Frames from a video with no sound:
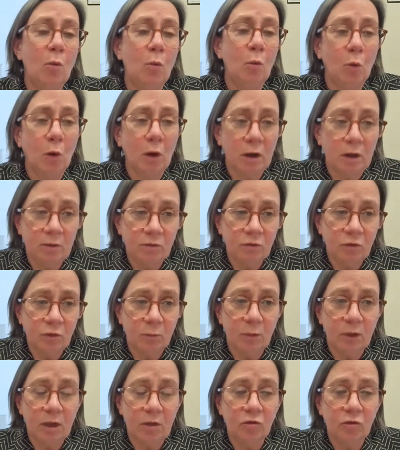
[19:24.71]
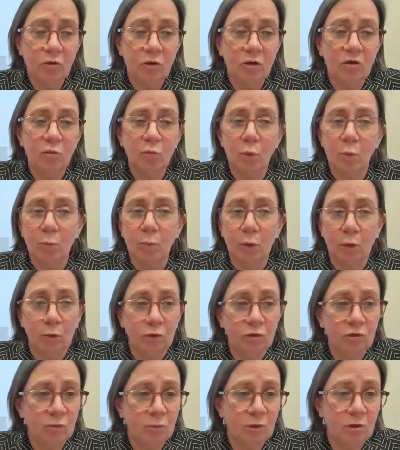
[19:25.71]
what information is
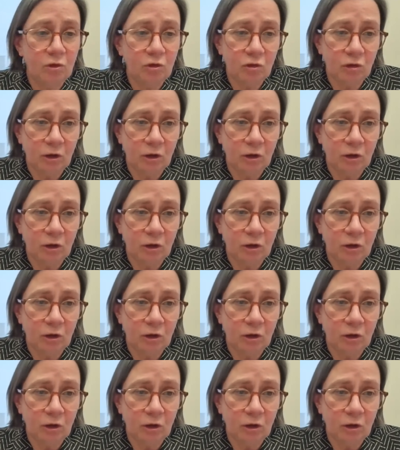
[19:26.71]
proposed to be